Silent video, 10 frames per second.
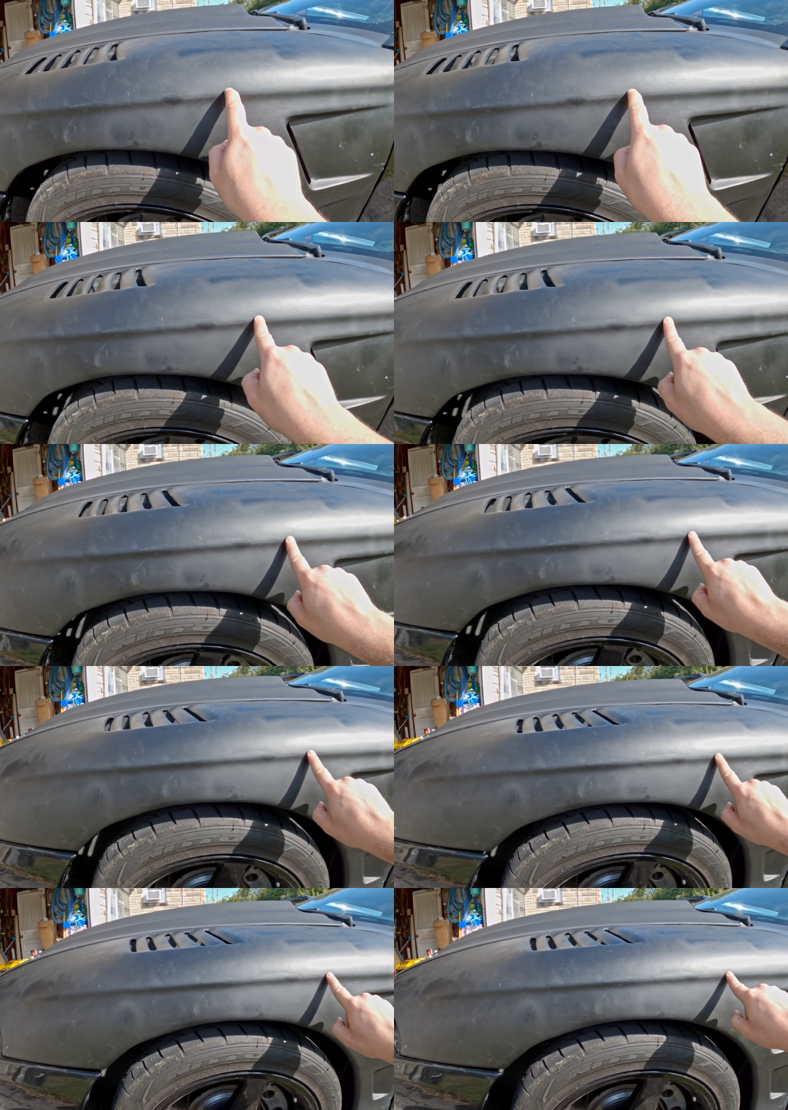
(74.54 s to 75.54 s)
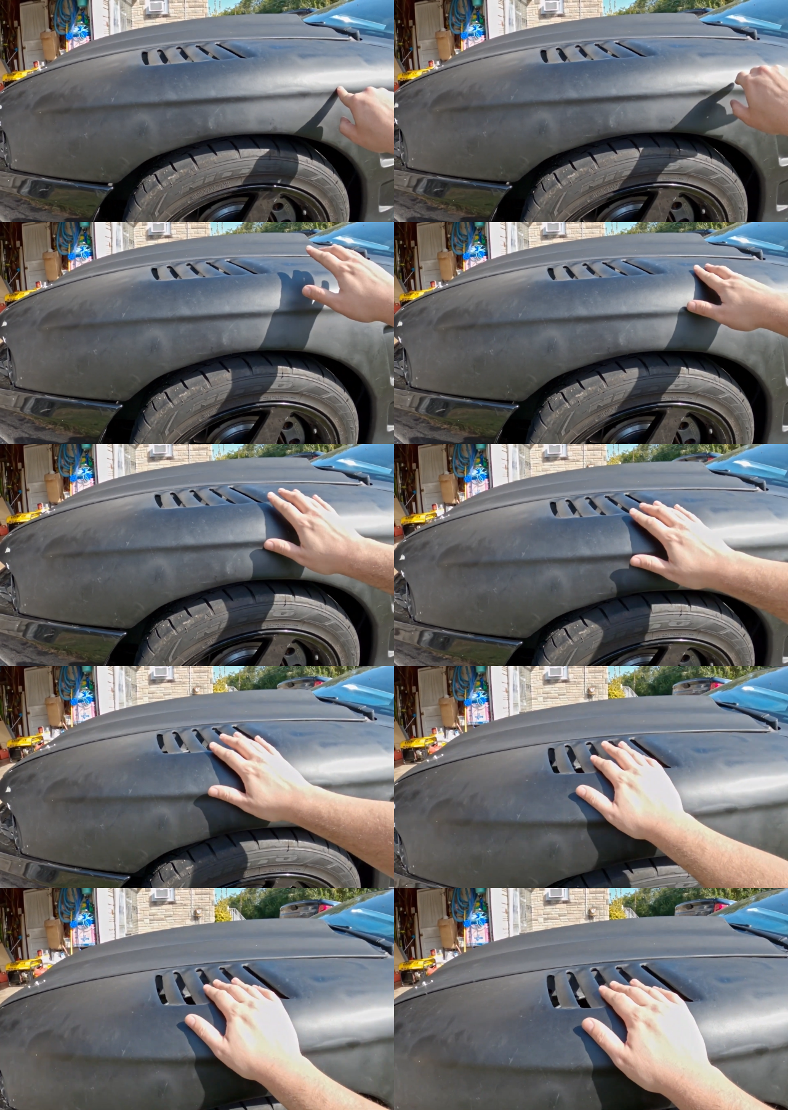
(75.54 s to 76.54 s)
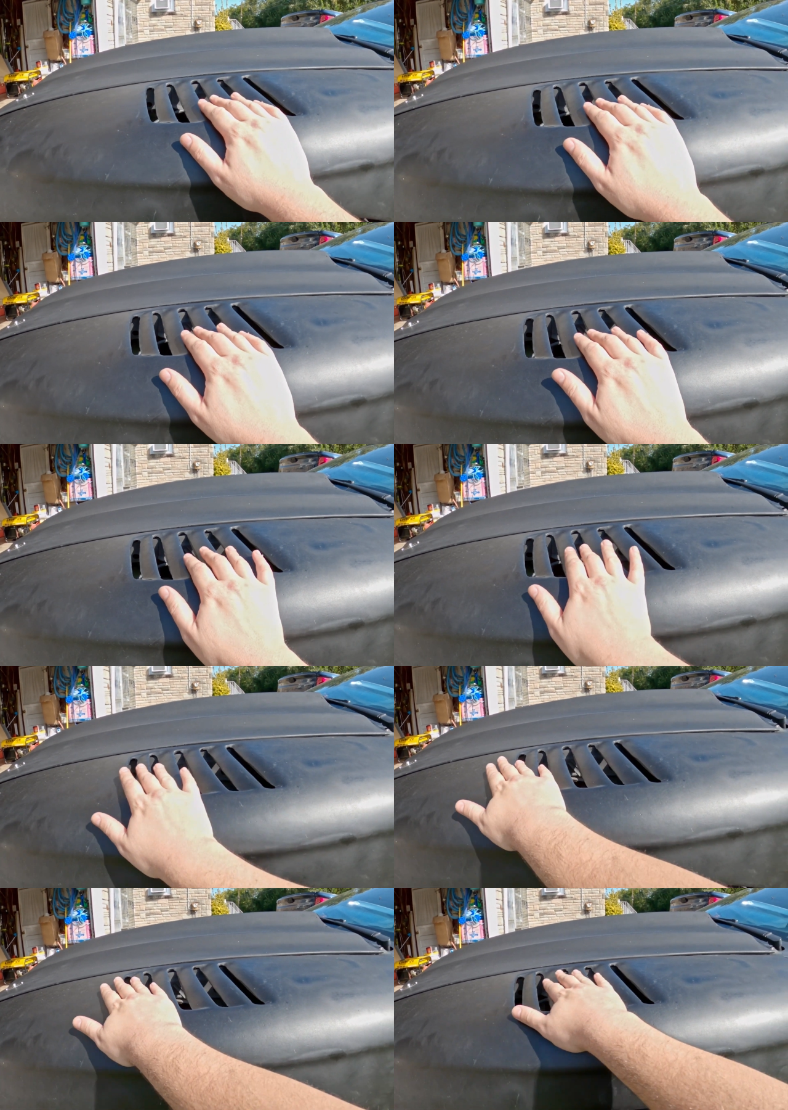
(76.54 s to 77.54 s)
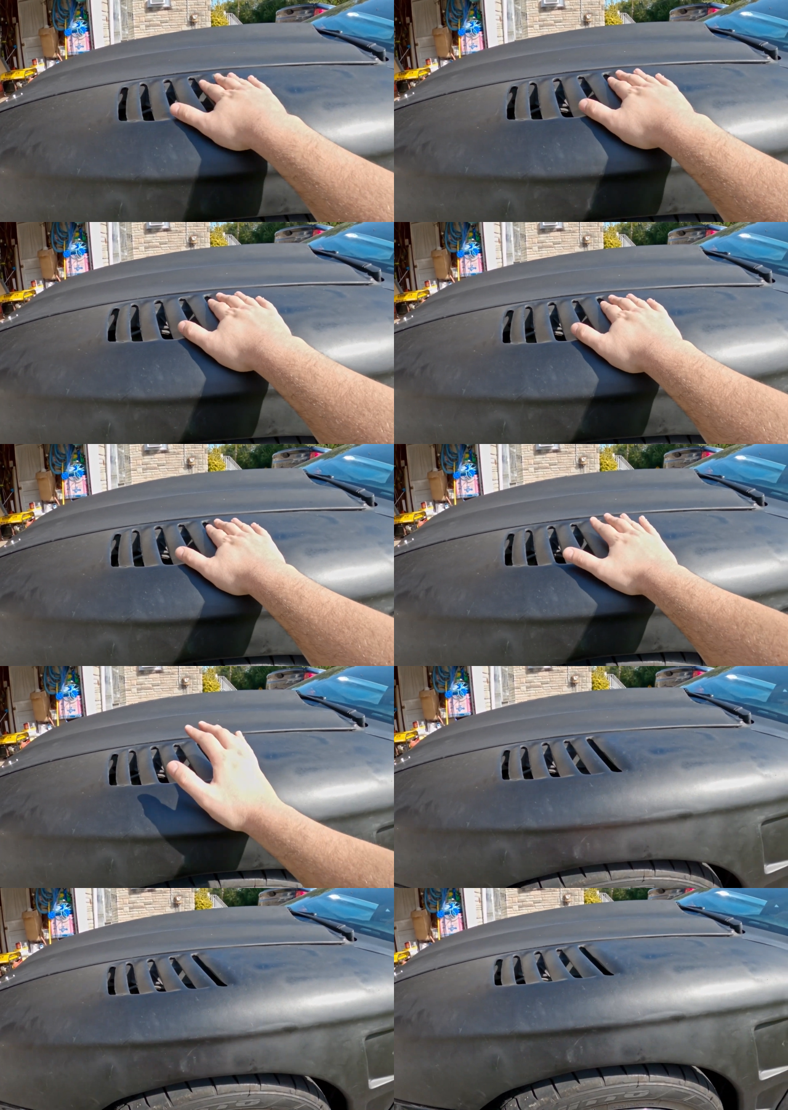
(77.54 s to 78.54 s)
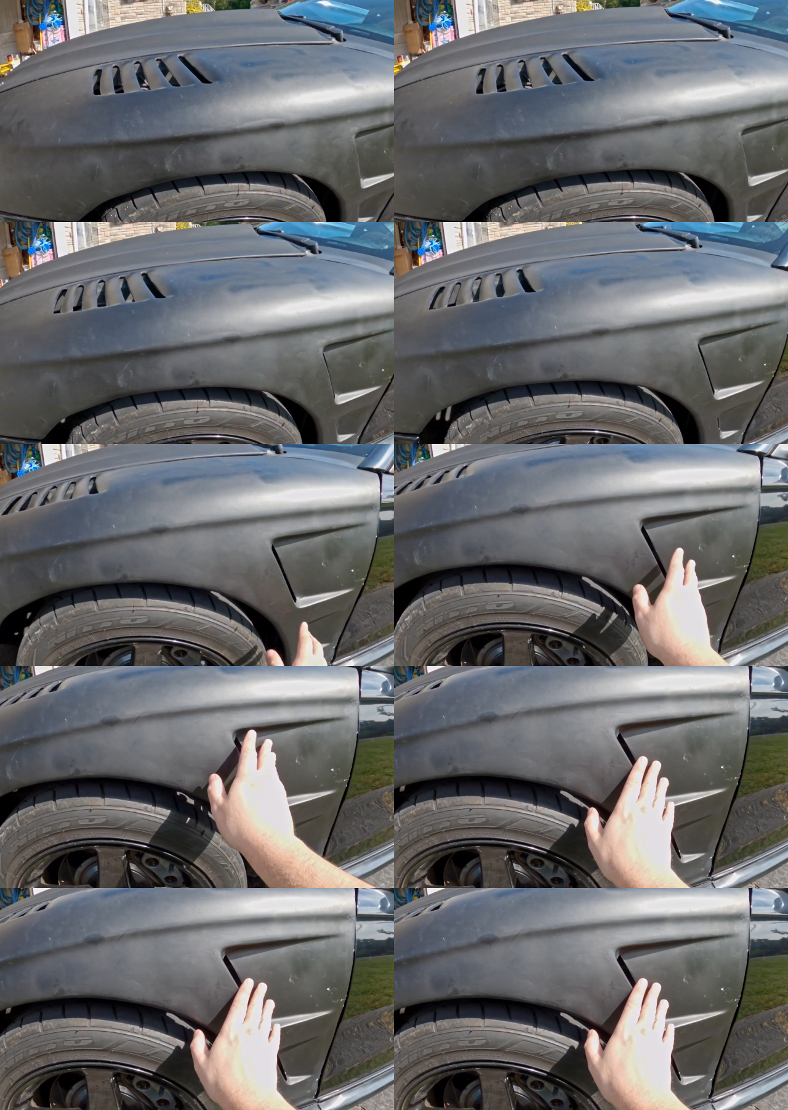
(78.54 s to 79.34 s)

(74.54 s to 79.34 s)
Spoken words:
(no speaker visible)